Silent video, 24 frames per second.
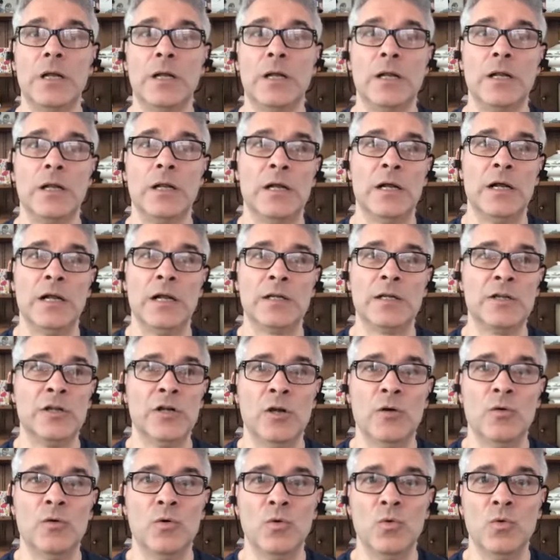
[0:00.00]
uh, you
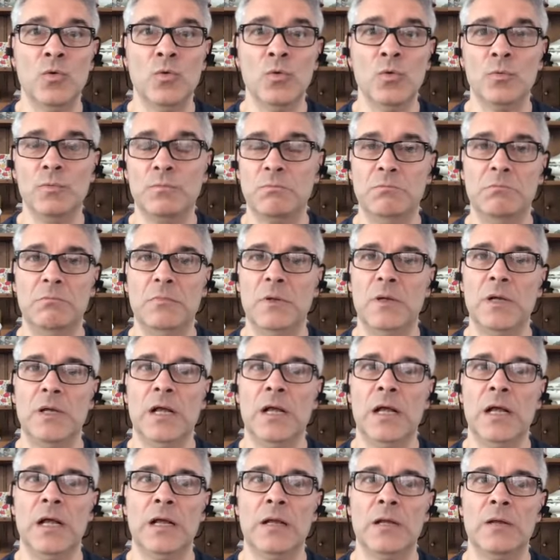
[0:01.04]
know, all
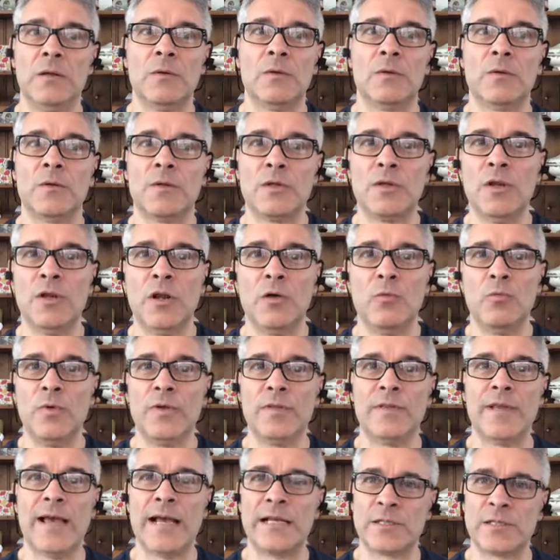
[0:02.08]
uh, you know,
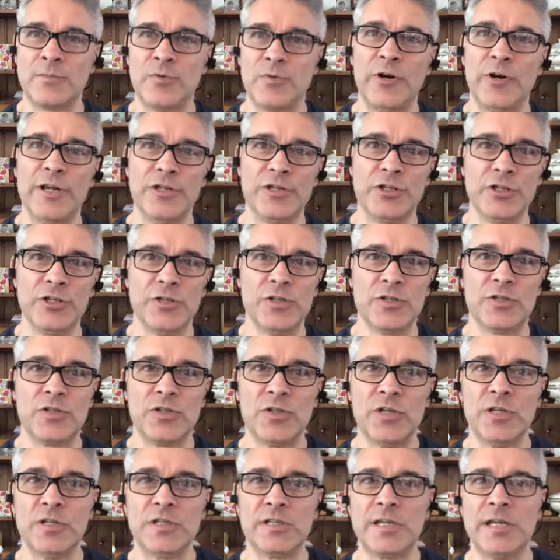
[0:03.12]
with aspirations
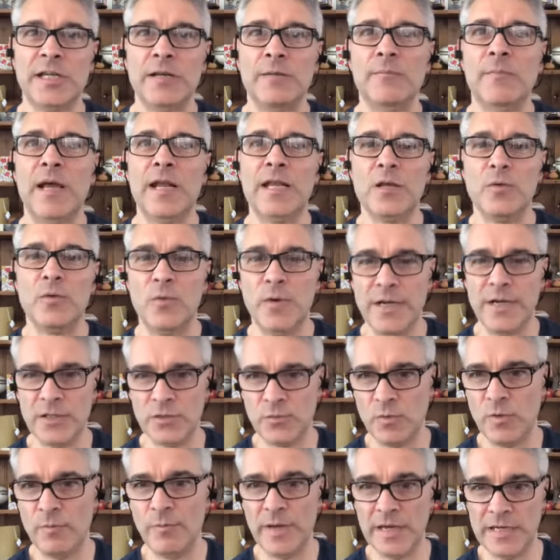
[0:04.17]
that in many ways
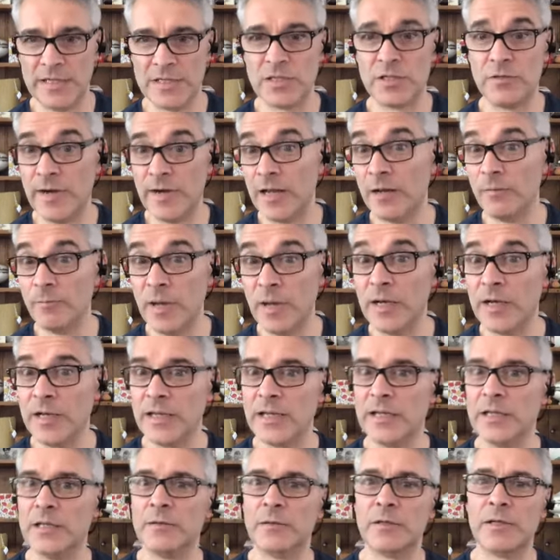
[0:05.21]
were based around money
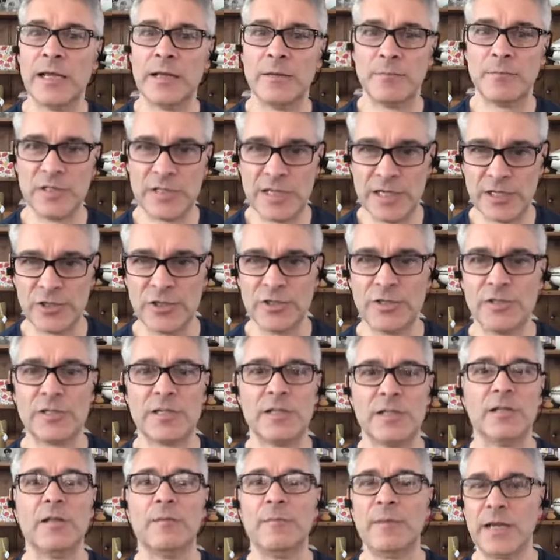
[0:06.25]
and and possessions
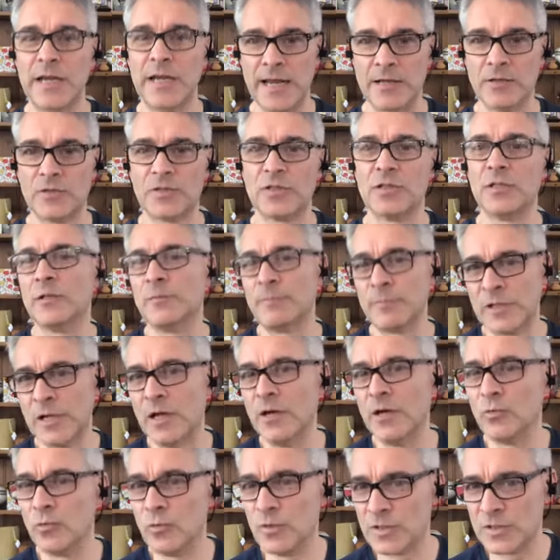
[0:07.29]
and the big house and the car,
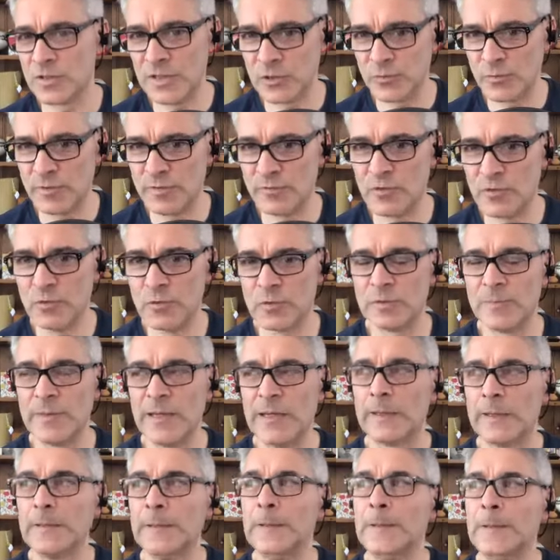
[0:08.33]
all those things we've talked
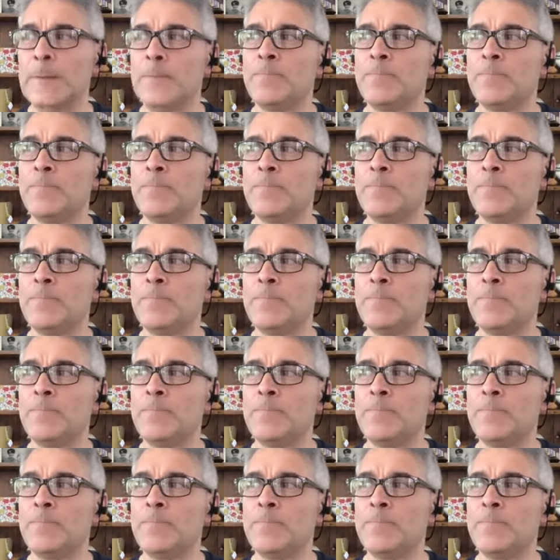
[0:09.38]
about. Yeah.